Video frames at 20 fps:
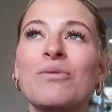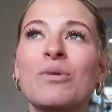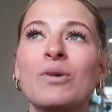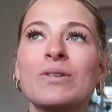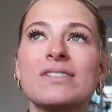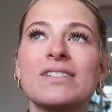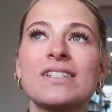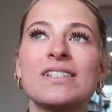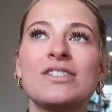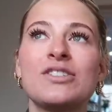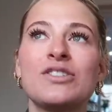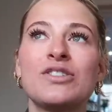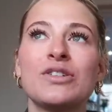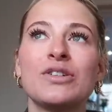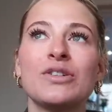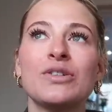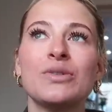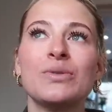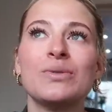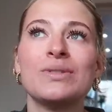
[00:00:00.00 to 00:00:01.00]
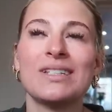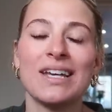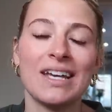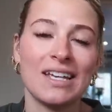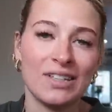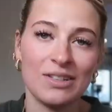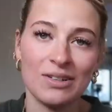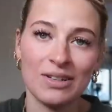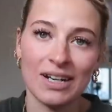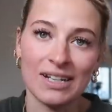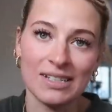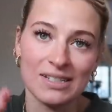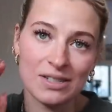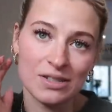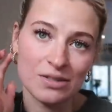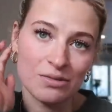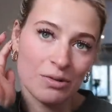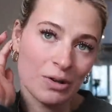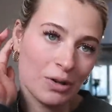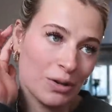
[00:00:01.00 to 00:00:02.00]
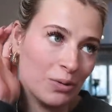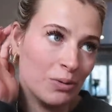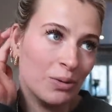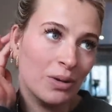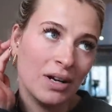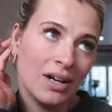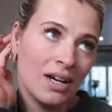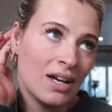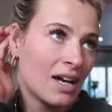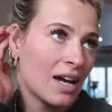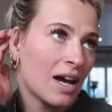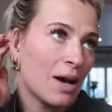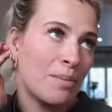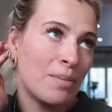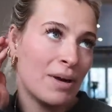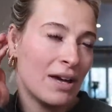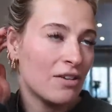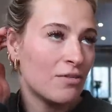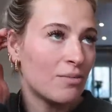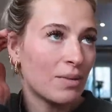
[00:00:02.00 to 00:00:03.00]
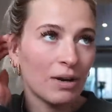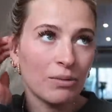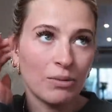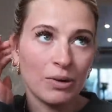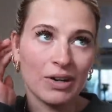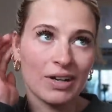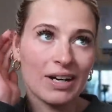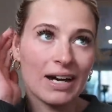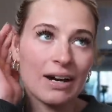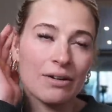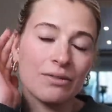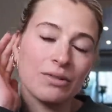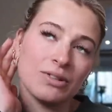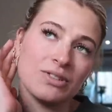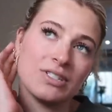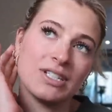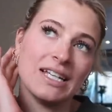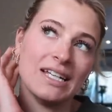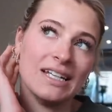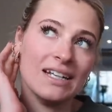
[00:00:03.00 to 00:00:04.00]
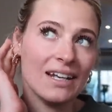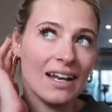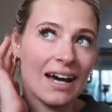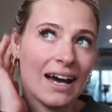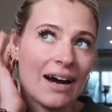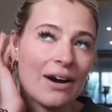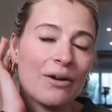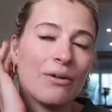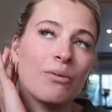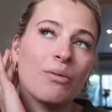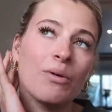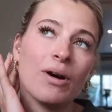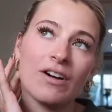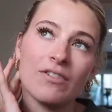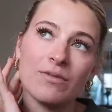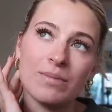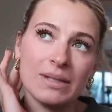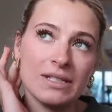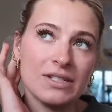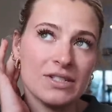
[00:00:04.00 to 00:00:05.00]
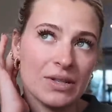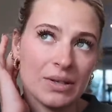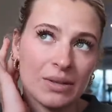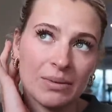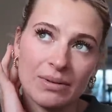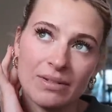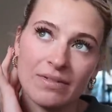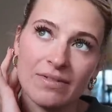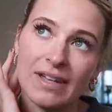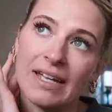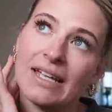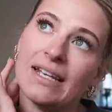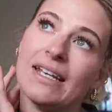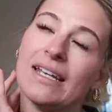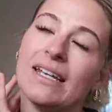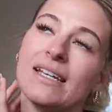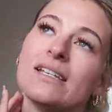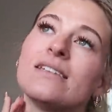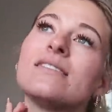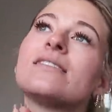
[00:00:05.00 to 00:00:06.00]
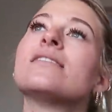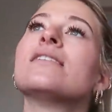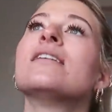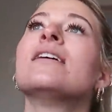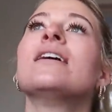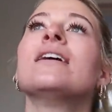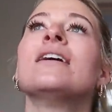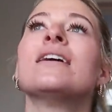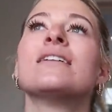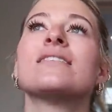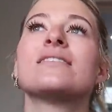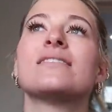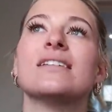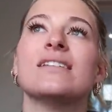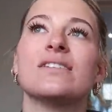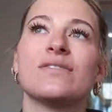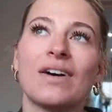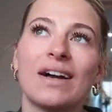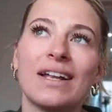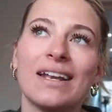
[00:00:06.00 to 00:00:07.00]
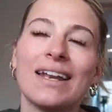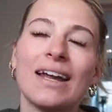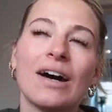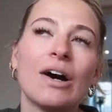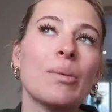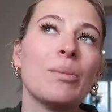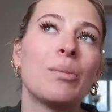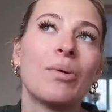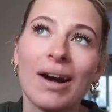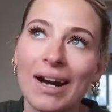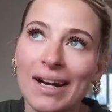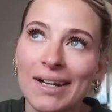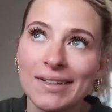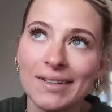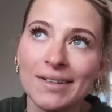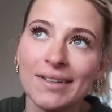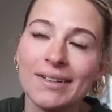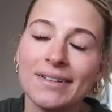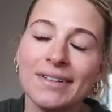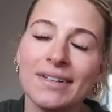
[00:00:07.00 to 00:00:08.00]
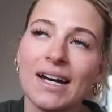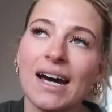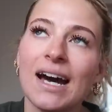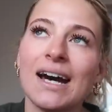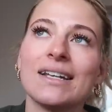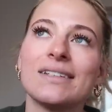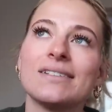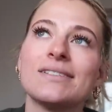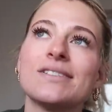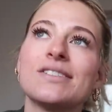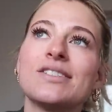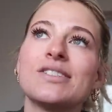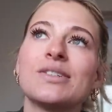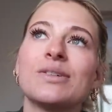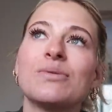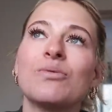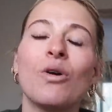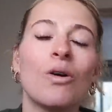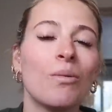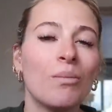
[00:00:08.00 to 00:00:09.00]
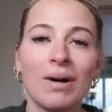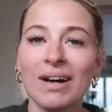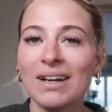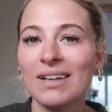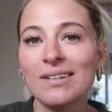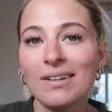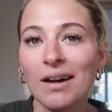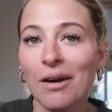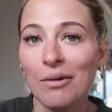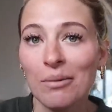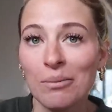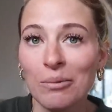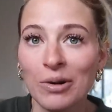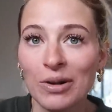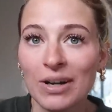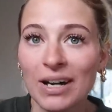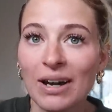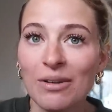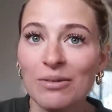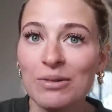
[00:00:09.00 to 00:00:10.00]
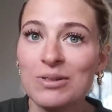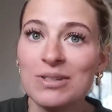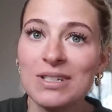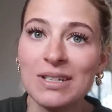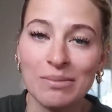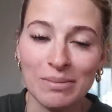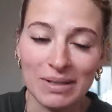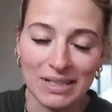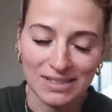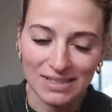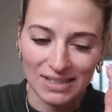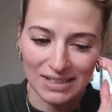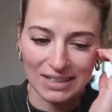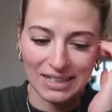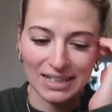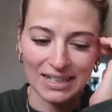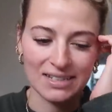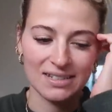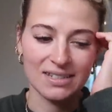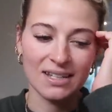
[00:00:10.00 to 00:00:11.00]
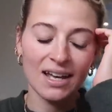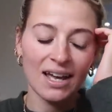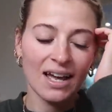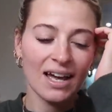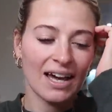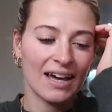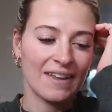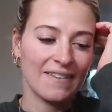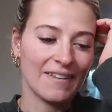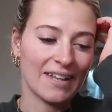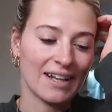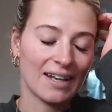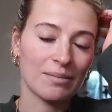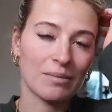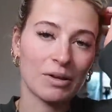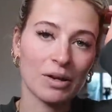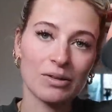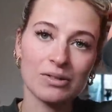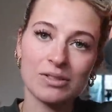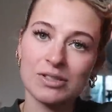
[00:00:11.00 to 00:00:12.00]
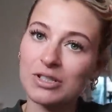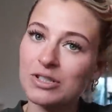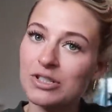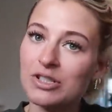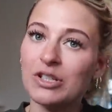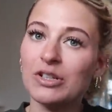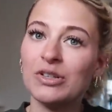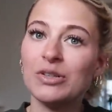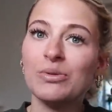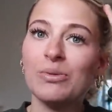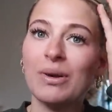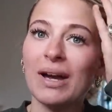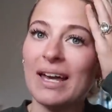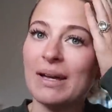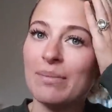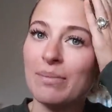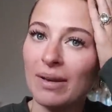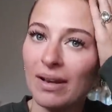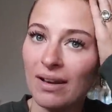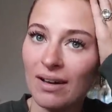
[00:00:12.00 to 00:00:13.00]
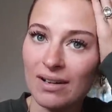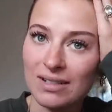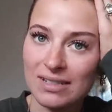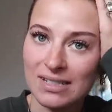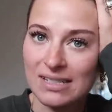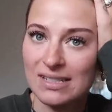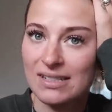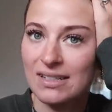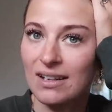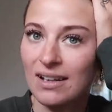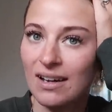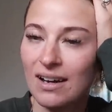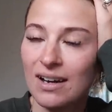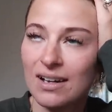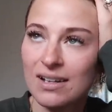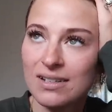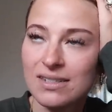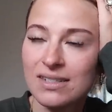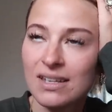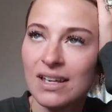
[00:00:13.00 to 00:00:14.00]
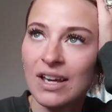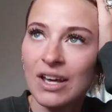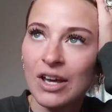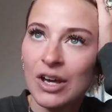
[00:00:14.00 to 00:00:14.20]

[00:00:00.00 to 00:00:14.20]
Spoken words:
wanted to take you guys through a bit of my workout routine now, what I've been doing with fitness, since finding out I'm pregnant and what my current workout routine basically is. And then I'm going to do a Pilates class,